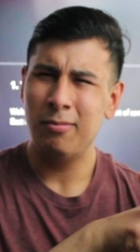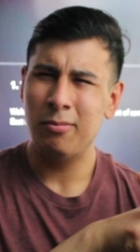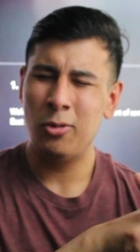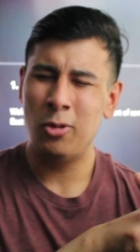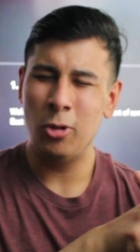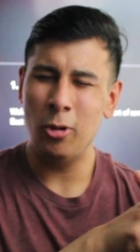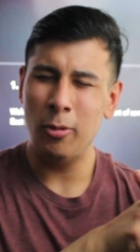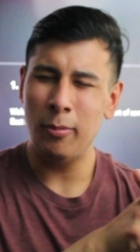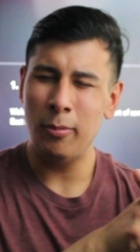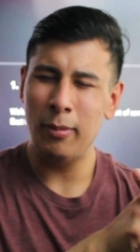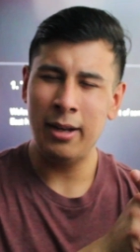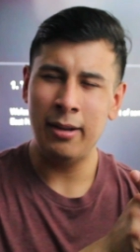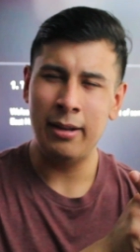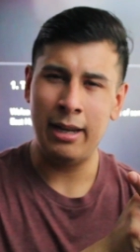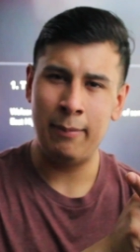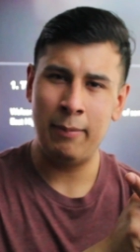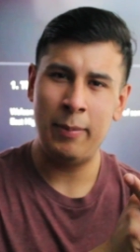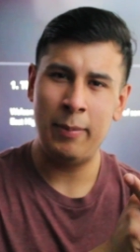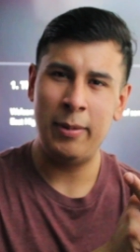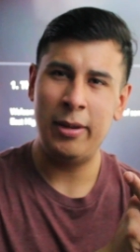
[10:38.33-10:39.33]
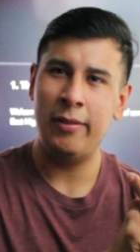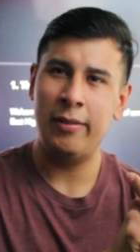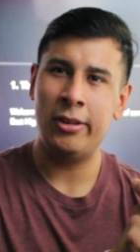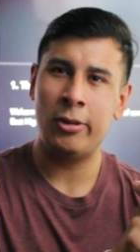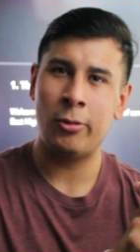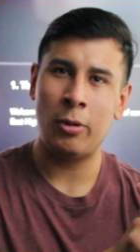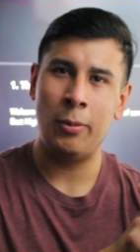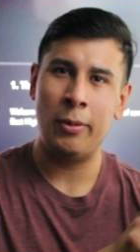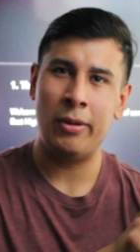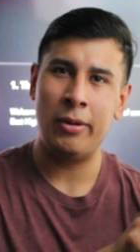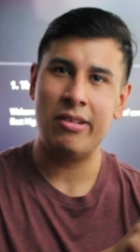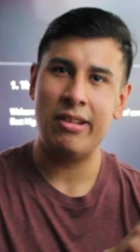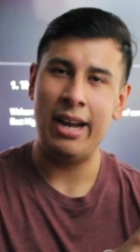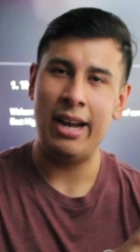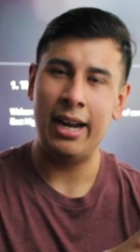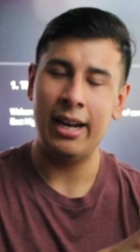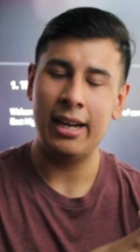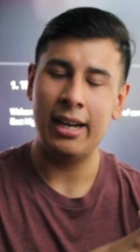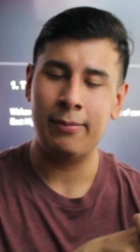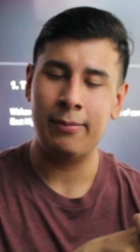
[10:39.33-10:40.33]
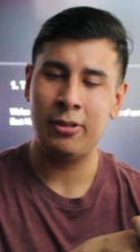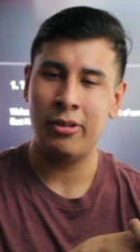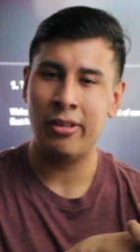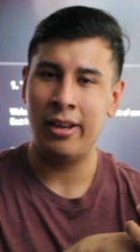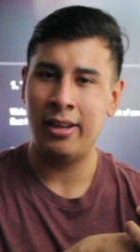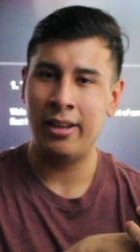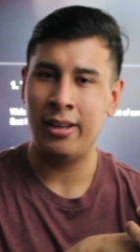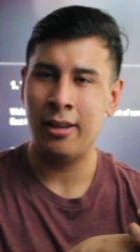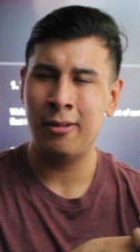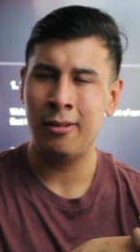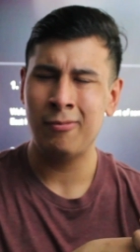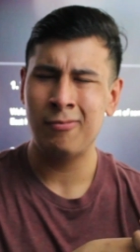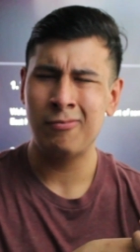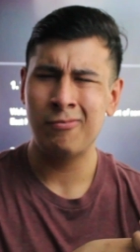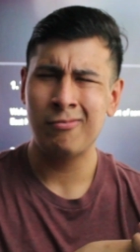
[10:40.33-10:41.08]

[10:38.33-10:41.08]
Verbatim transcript: two men, and maybe even three with Zach. I'm just thinking.